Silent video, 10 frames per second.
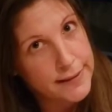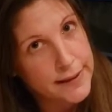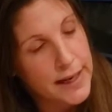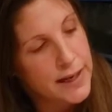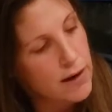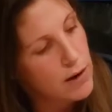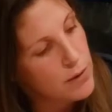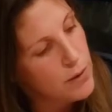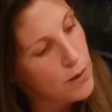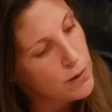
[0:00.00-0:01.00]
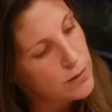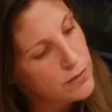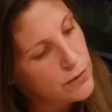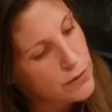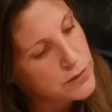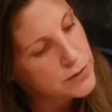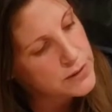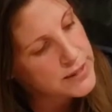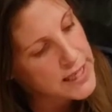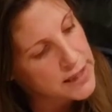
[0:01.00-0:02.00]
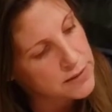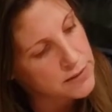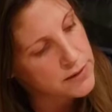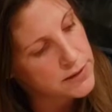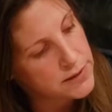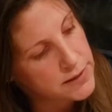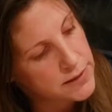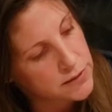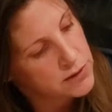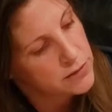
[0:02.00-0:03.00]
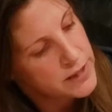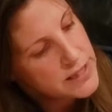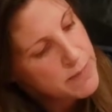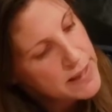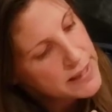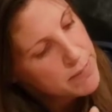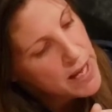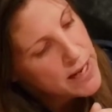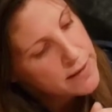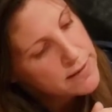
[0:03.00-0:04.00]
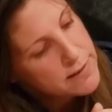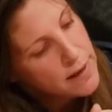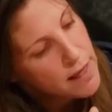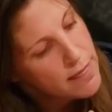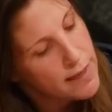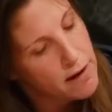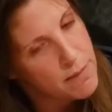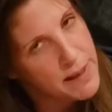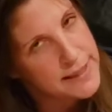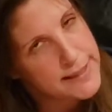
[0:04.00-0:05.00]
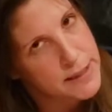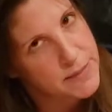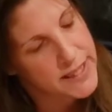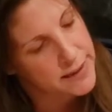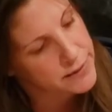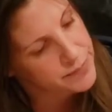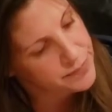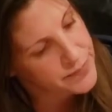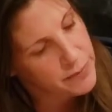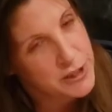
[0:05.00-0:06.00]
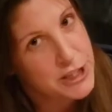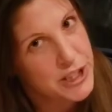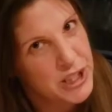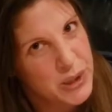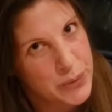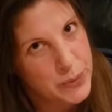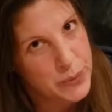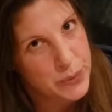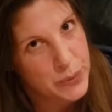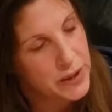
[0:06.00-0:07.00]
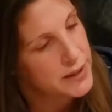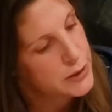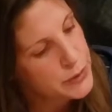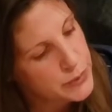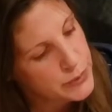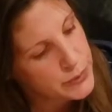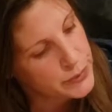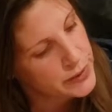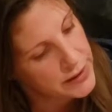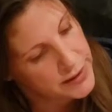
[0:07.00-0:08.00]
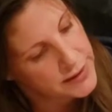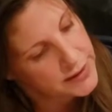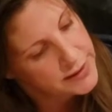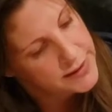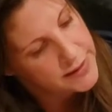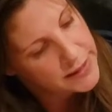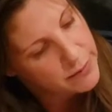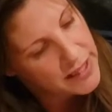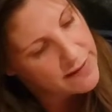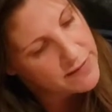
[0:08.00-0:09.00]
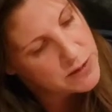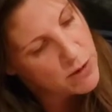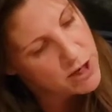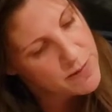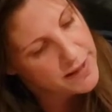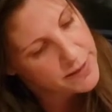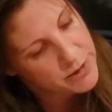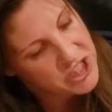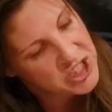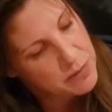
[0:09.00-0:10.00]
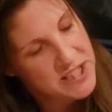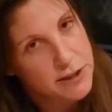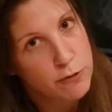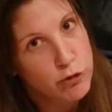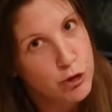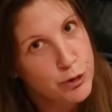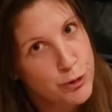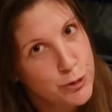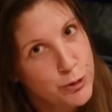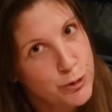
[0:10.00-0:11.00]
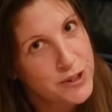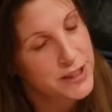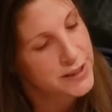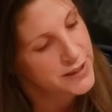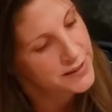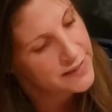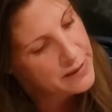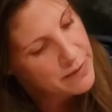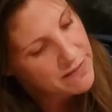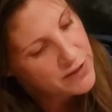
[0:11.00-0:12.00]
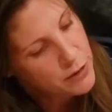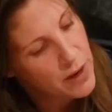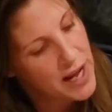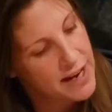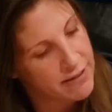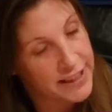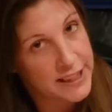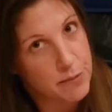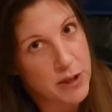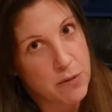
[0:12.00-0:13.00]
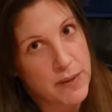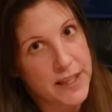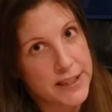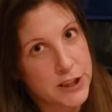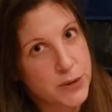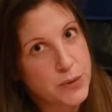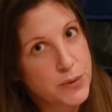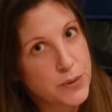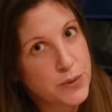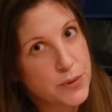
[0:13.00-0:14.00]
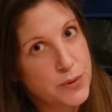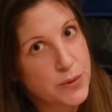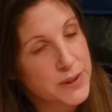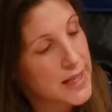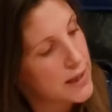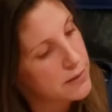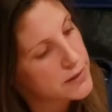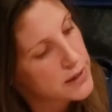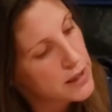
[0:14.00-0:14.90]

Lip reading: And all of those sounds, those three spelling patterns, they all make the same sound, which is ew, ooh. So here we have this watermelon, which is a piece of fruit. And we have UI right in the middle, making the ooh sound.